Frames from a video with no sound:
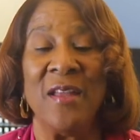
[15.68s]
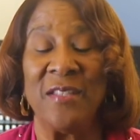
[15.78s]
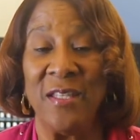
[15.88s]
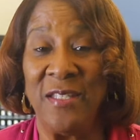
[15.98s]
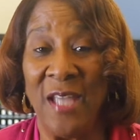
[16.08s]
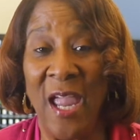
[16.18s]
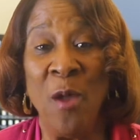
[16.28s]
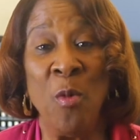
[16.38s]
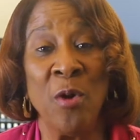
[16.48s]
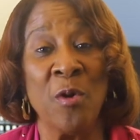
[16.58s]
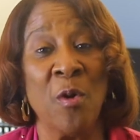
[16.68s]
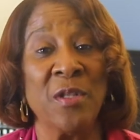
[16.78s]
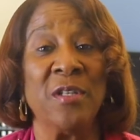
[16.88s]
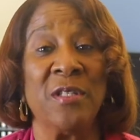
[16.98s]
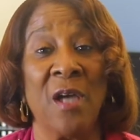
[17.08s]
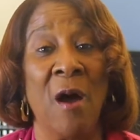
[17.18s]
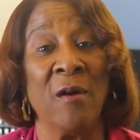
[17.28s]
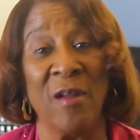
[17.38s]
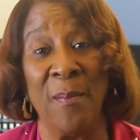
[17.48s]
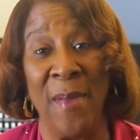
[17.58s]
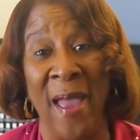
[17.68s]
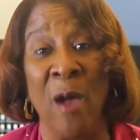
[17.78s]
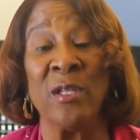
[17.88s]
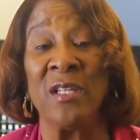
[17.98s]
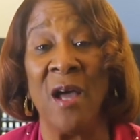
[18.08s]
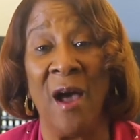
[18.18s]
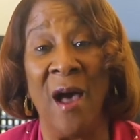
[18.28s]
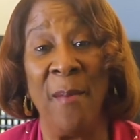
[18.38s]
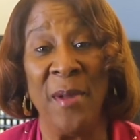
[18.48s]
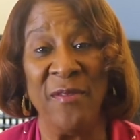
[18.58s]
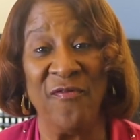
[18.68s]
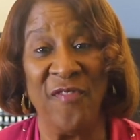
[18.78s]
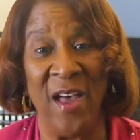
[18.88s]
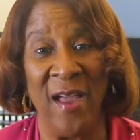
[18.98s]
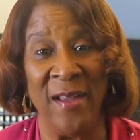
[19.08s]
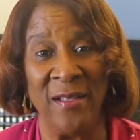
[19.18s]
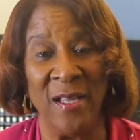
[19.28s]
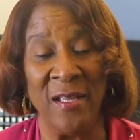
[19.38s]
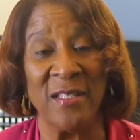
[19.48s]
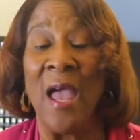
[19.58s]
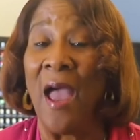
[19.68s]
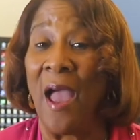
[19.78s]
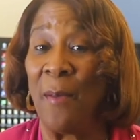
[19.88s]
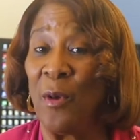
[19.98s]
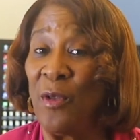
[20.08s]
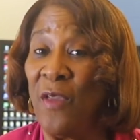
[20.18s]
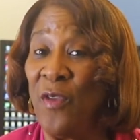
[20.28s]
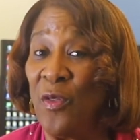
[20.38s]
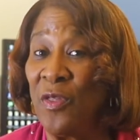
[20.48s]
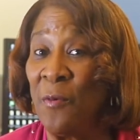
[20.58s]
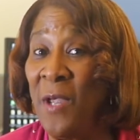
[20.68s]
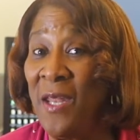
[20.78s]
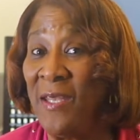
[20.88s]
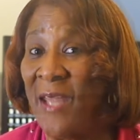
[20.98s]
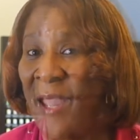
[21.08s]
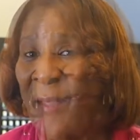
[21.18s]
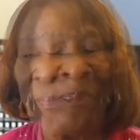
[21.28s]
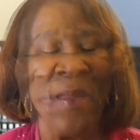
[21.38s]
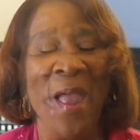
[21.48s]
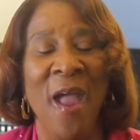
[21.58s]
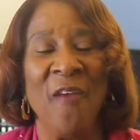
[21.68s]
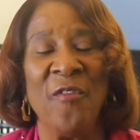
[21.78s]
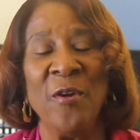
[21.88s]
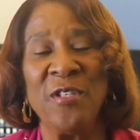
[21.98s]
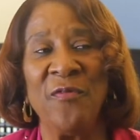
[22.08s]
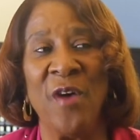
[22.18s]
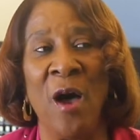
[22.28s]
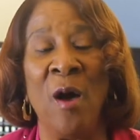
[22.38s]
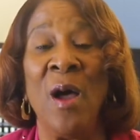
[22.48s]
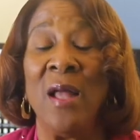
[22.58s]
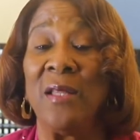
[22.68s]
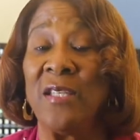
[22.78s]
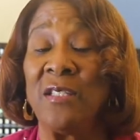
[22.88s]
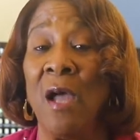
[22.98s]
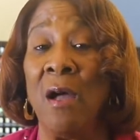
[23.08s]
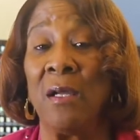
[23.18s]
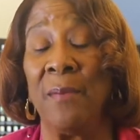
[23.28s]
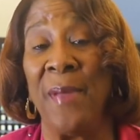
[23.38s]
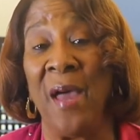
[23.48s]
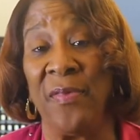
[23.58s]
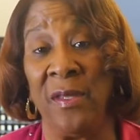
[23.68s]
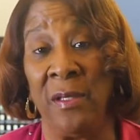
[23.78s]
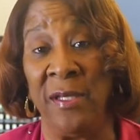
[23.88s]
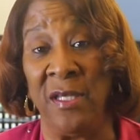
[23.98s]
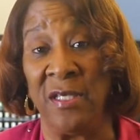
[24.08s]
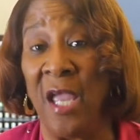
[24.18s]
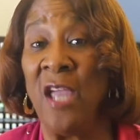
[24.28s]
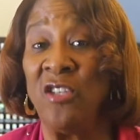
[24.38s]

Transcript: Today we're going to talk about common findings. I'm going to give you three today. First of all, let's talk about the lease.